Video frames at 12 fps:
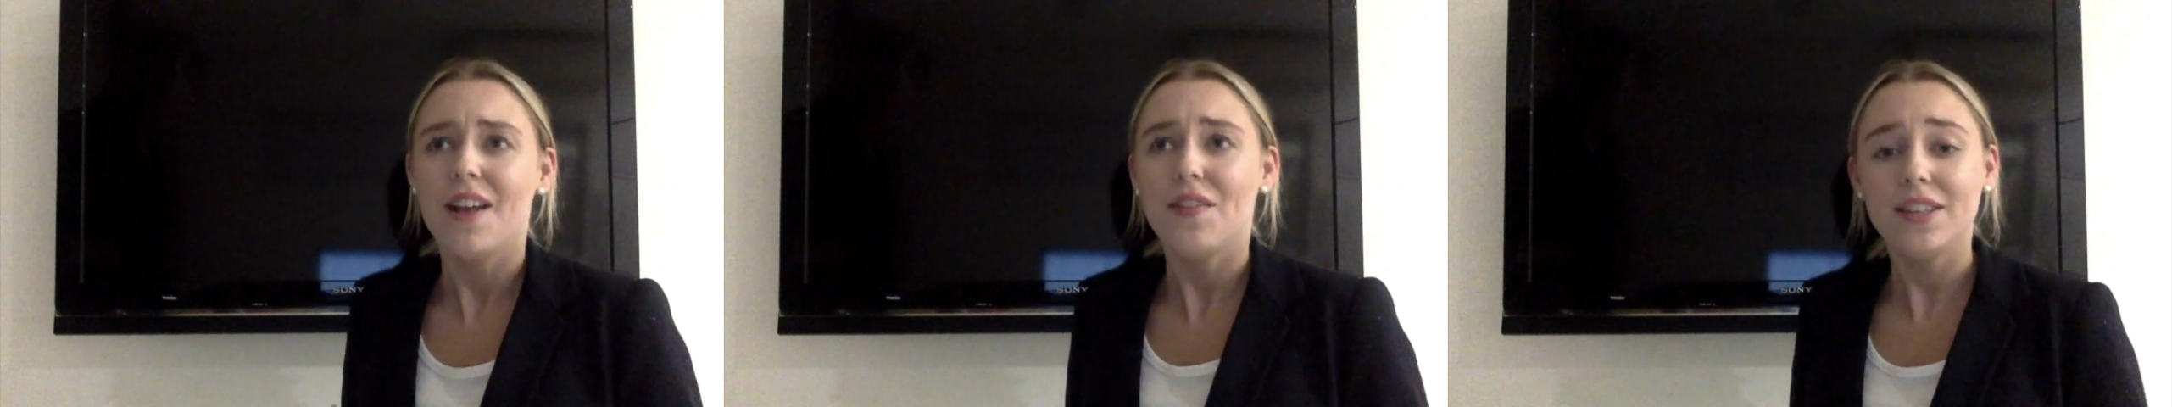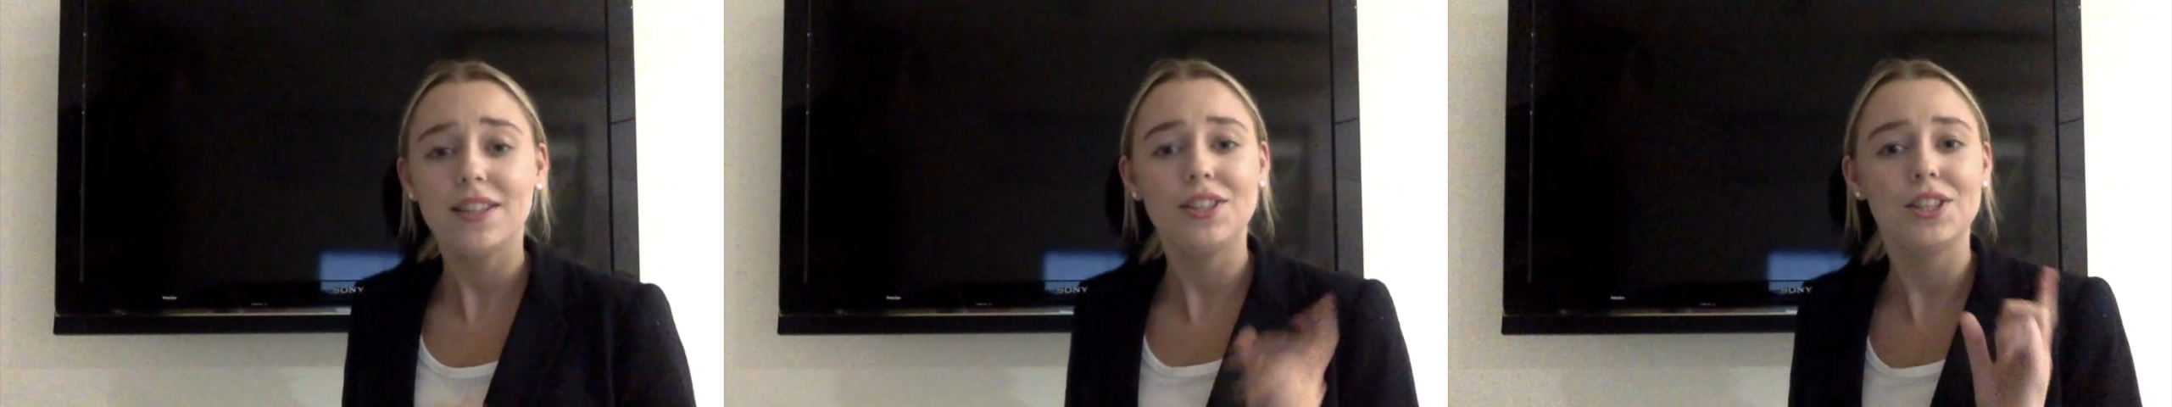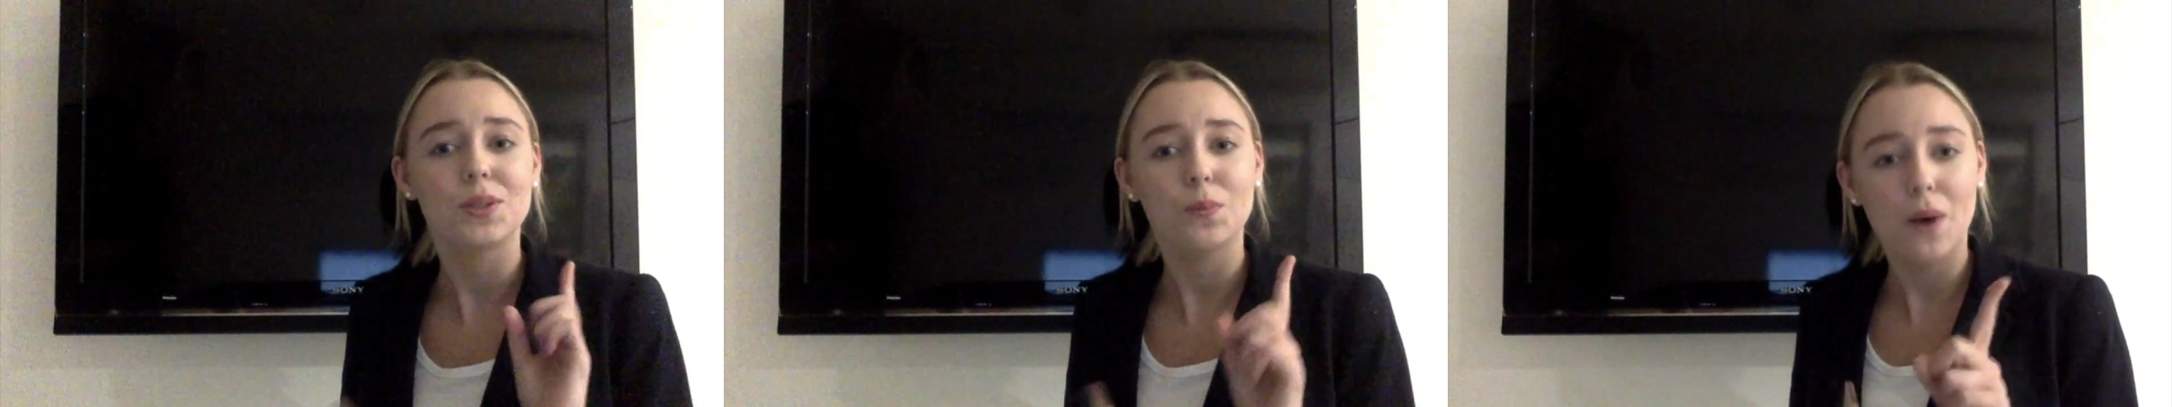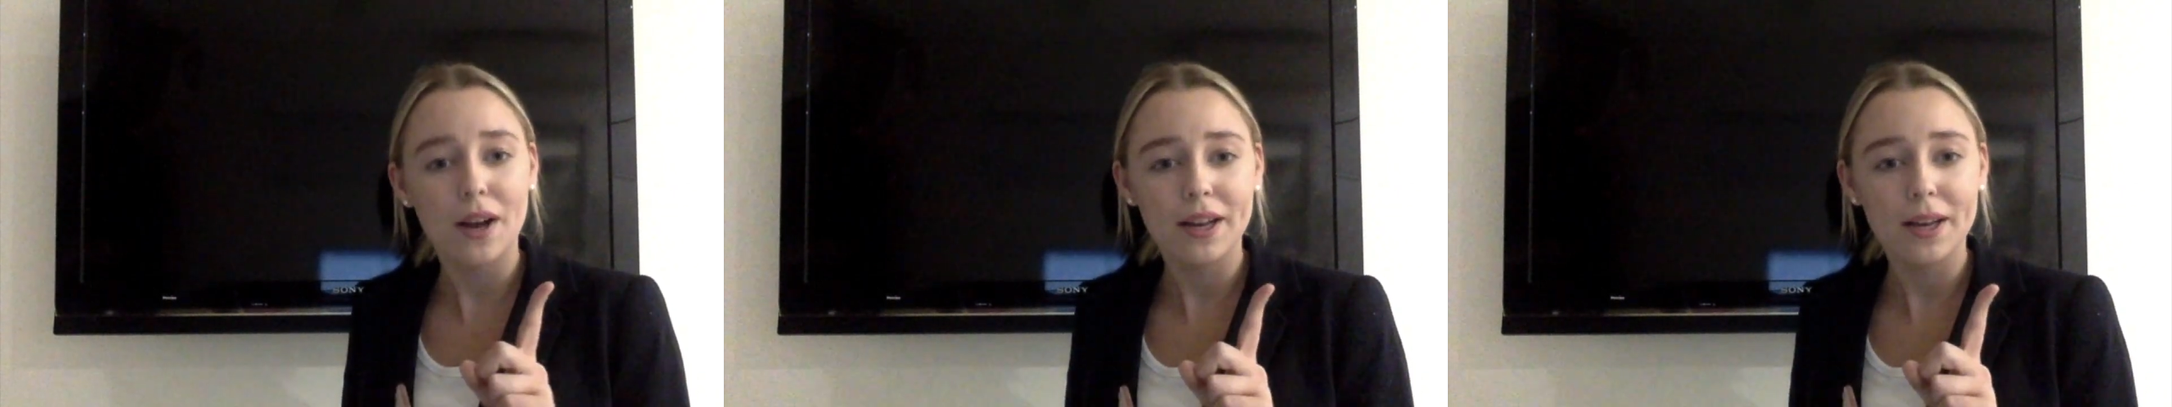This is just
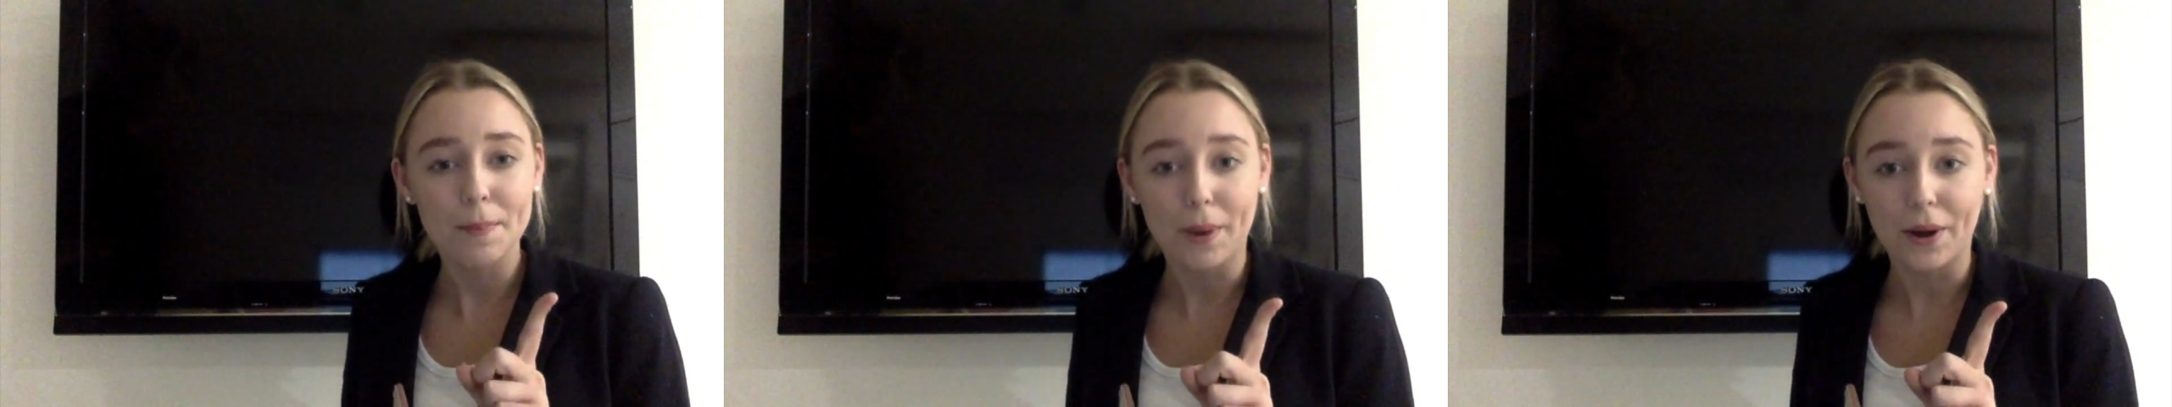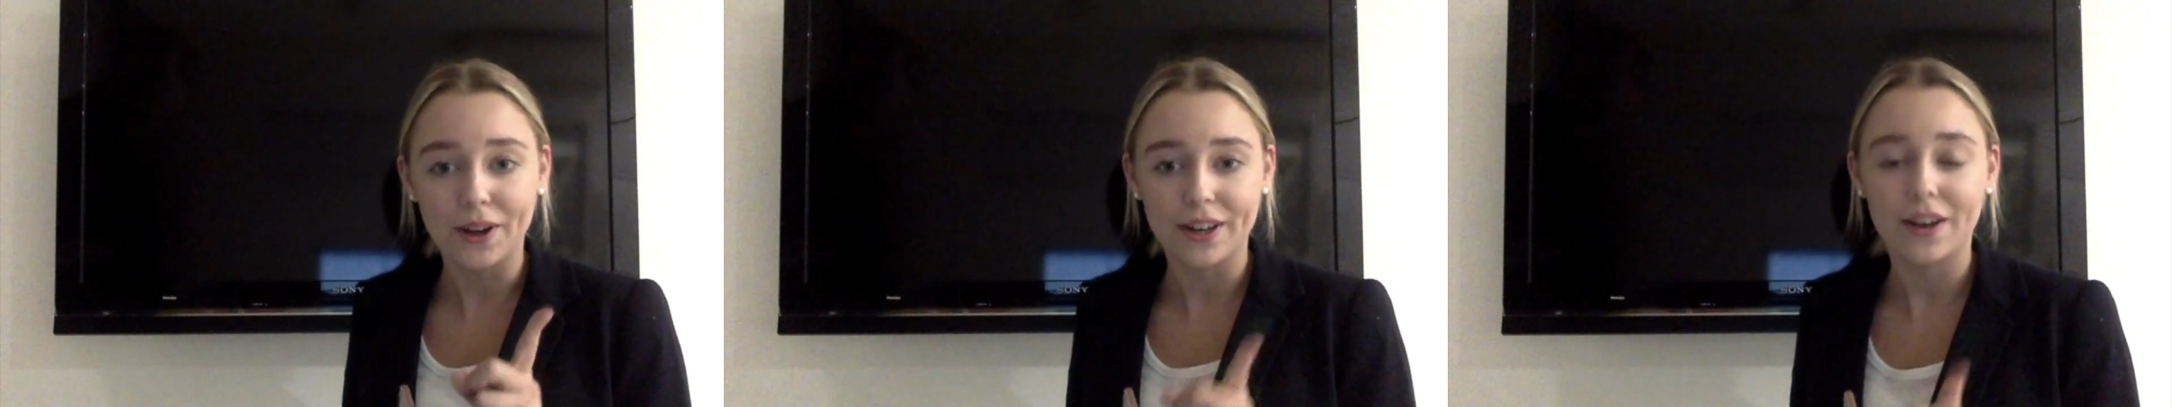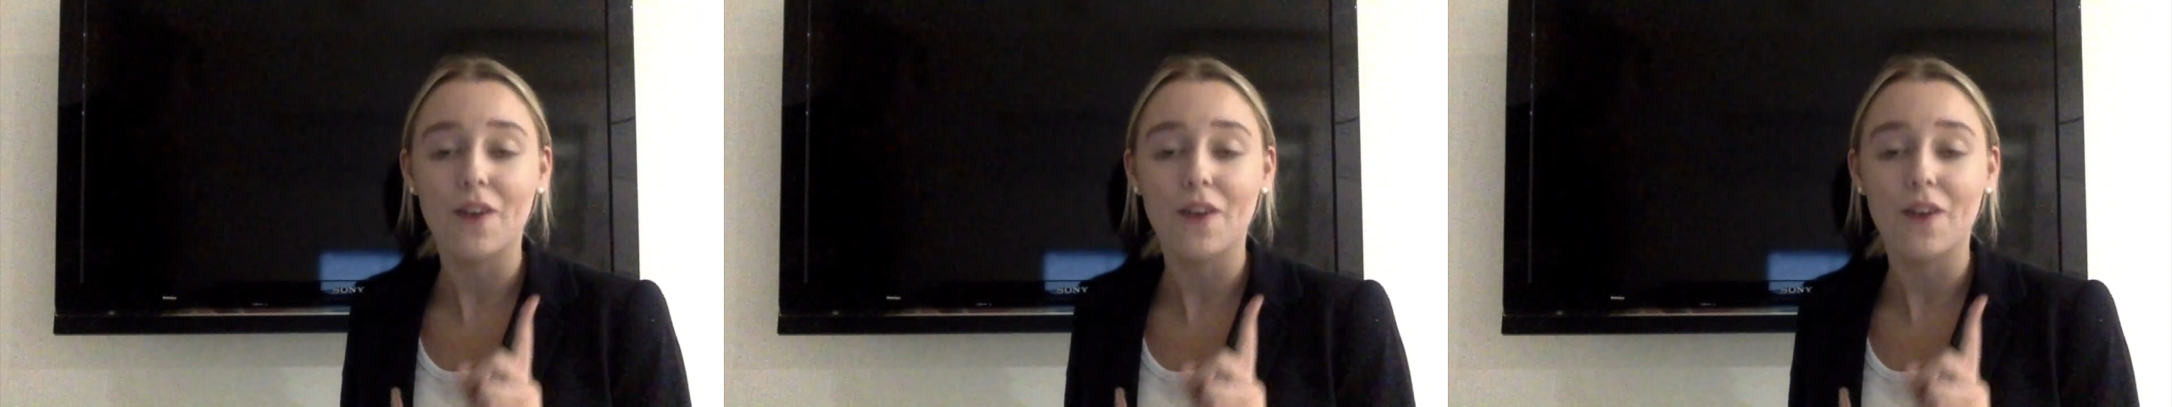one component